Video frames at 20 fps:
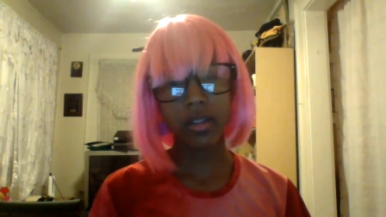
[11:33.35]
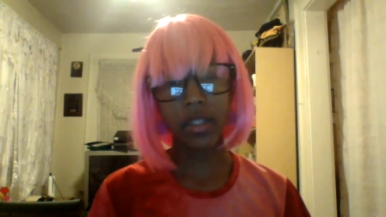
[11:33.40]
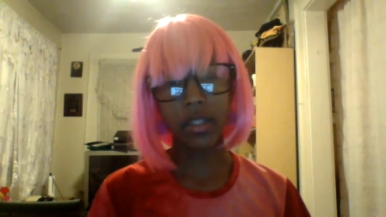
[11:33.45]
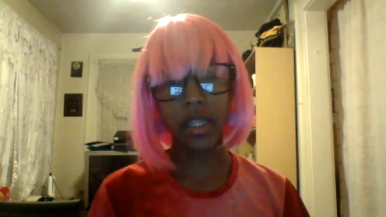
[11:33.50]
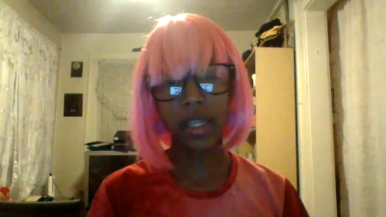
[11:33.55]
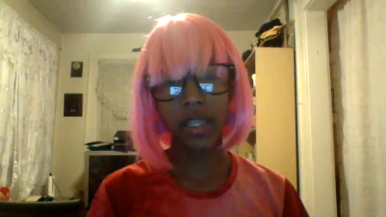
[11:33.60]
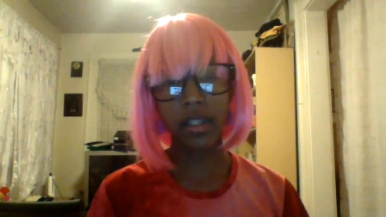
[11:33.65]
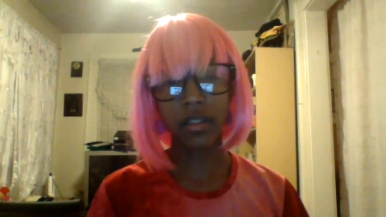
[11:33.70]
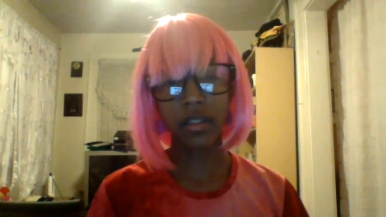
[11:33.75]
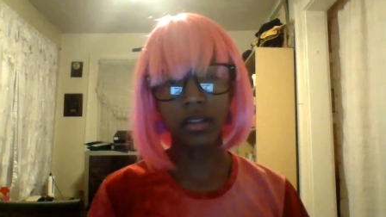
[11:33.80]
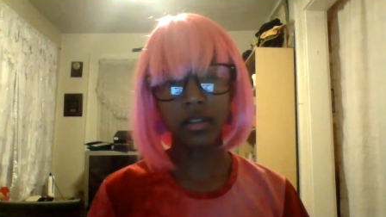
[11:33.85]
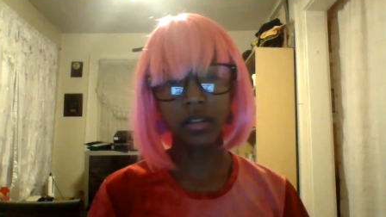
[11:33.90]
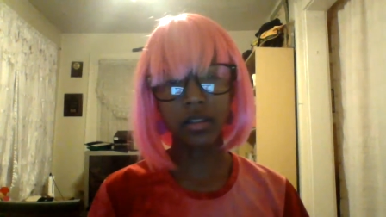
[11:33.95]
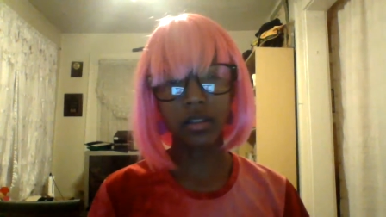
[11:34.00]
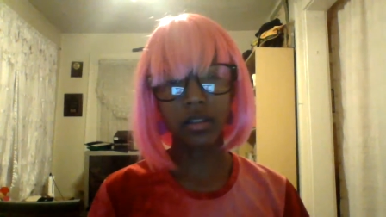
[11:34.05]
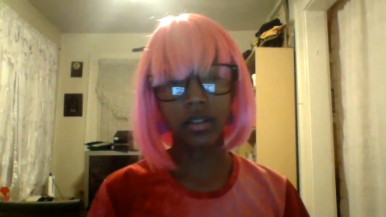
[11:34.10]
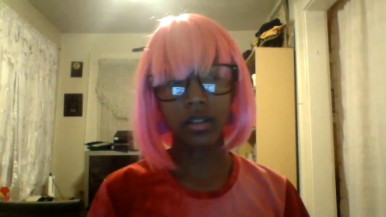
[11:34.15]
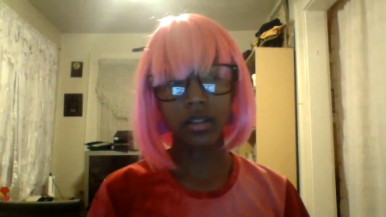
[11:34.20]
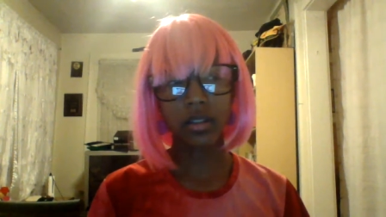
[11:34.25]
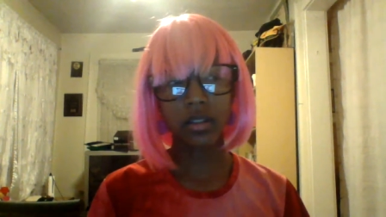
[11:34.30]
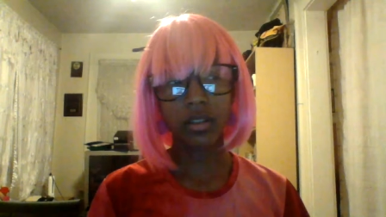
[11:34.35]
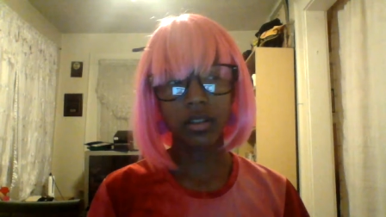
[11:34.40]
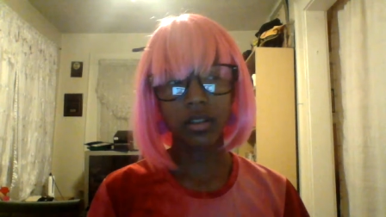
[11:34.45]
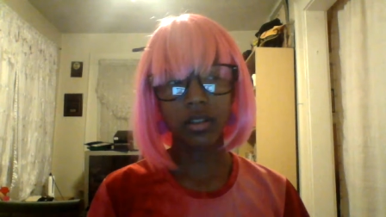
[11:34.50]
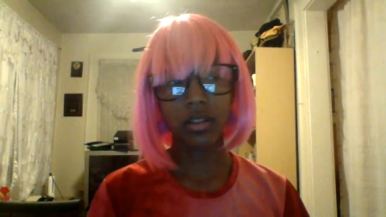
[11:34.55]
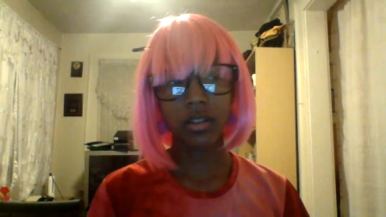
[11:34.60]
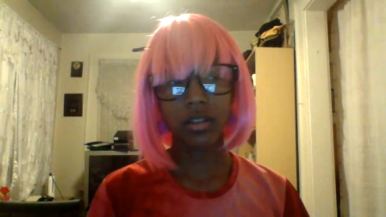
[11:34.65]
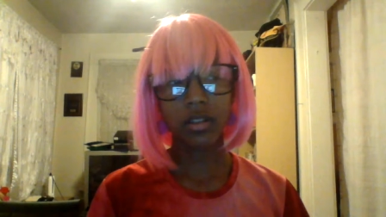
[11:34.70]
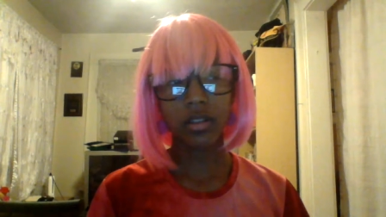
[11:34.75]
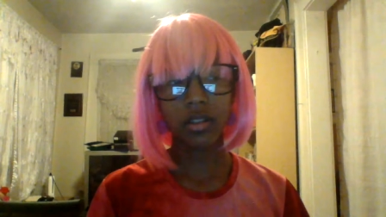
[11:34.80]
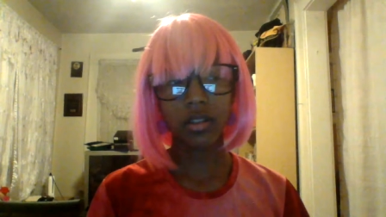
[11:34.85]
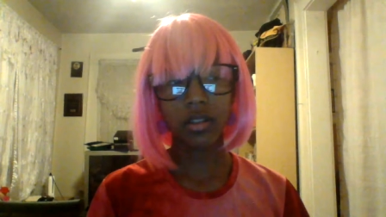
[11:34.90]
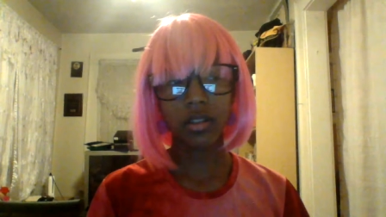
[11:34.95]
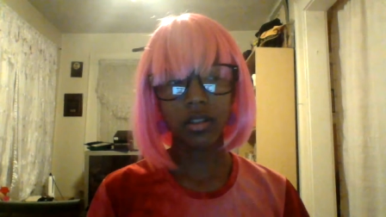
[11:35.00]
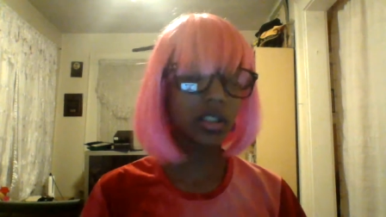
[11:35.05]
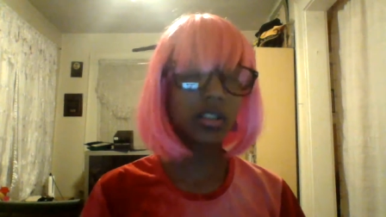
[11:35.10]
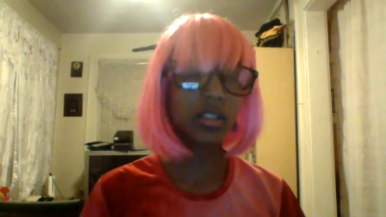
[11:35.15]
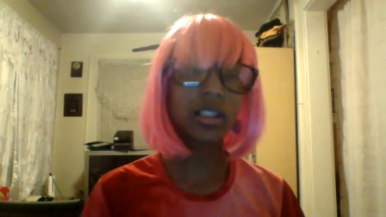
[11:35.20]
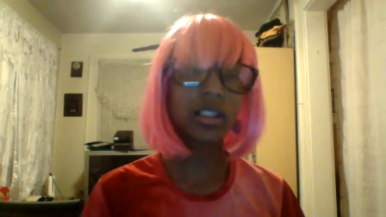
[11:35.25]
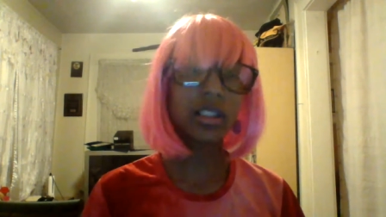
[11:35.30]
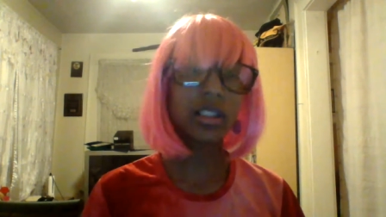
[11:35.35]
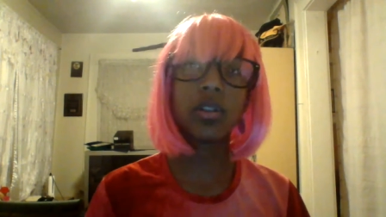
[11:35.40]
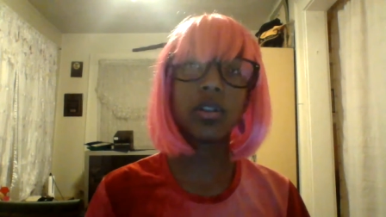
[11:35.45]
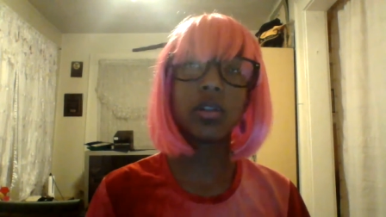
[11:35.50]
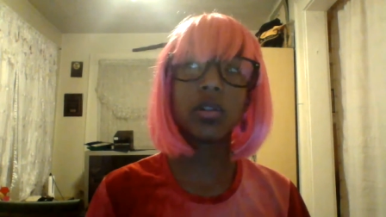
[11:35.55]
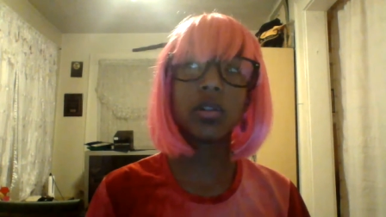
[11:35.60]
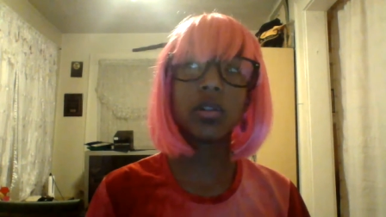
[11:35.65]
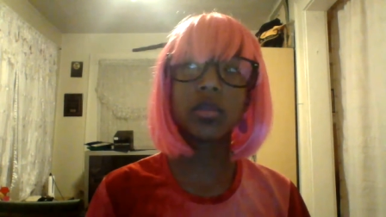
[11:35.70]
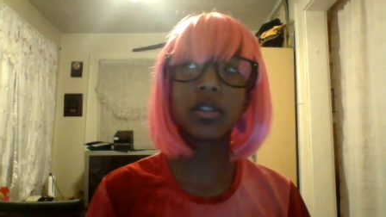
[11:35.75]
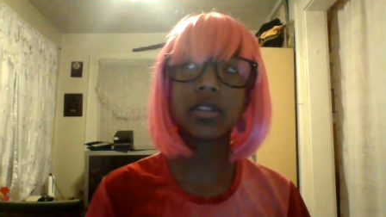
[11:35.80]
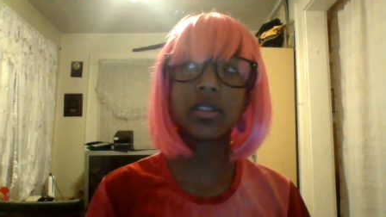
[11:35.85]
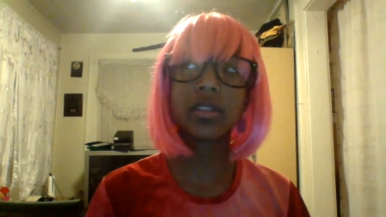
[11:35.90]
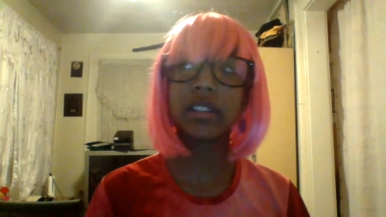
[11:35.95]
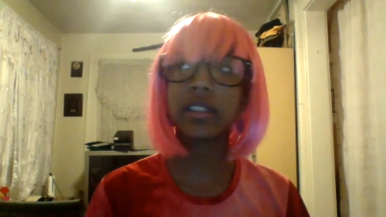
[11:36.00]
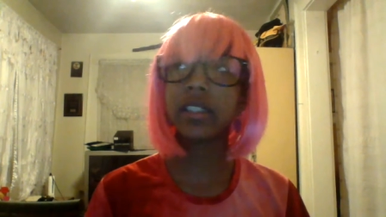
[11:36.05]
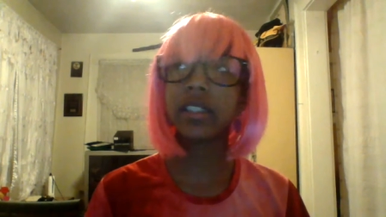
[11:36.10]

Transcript: and you get to allow the whole world to